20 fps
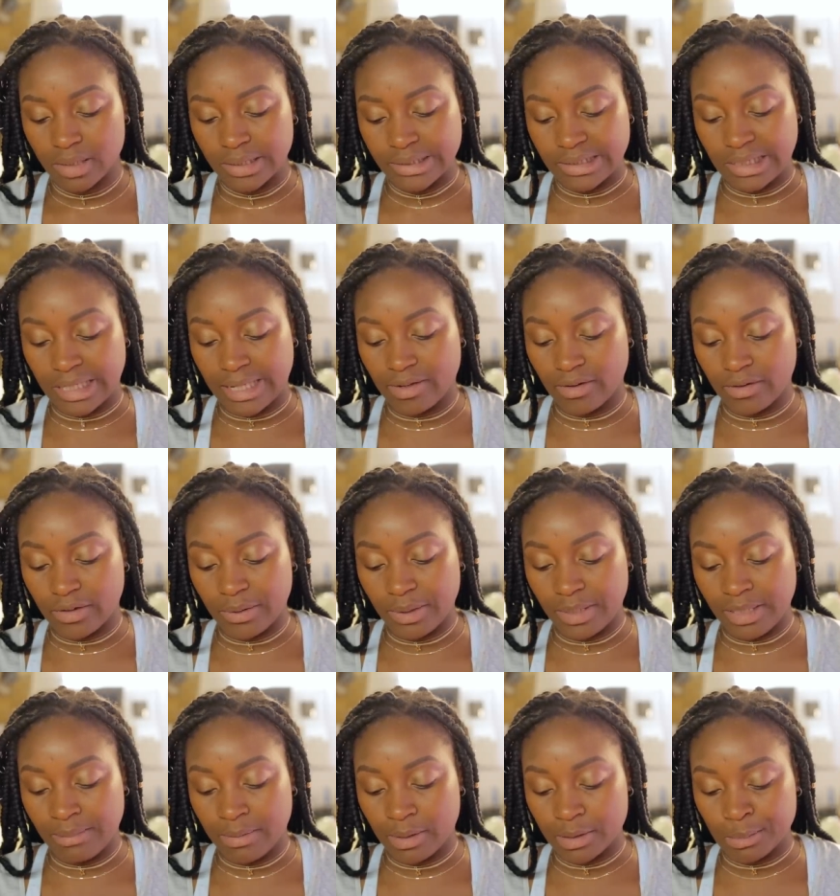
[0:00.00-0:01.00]
Still ain't got no
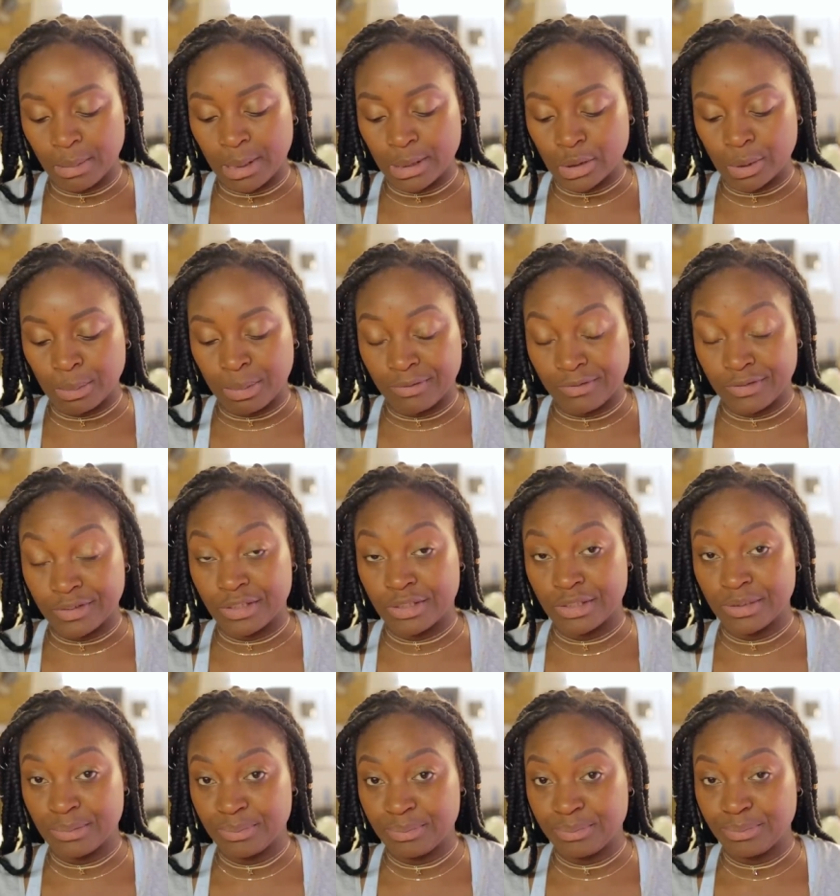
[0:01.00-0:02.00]
emails about job
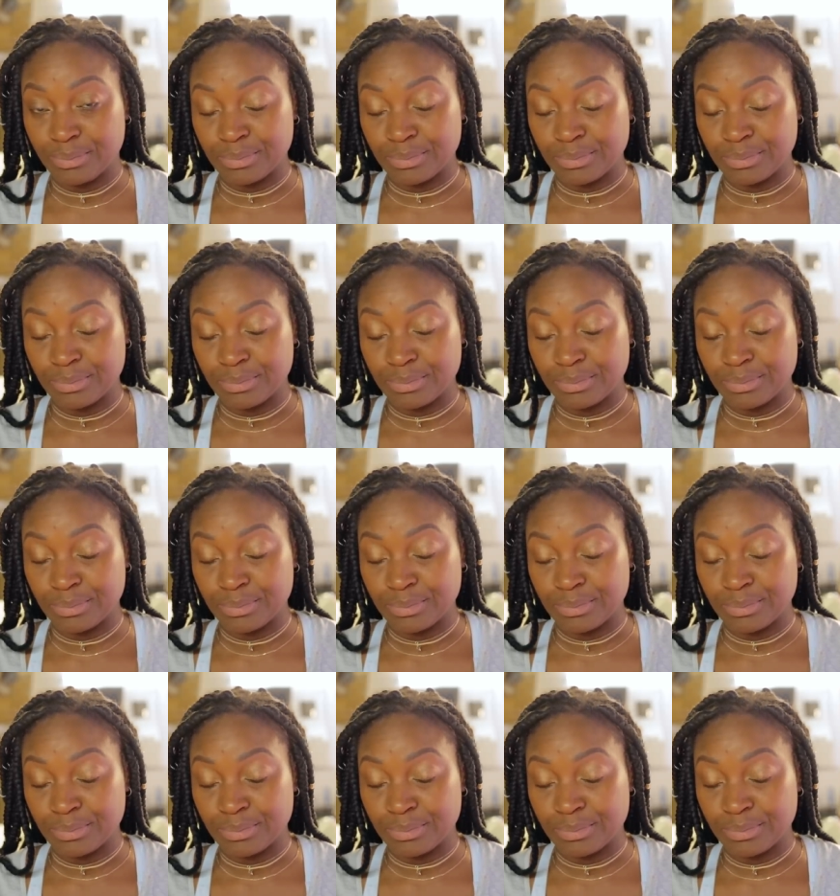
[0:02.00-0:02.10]
offers.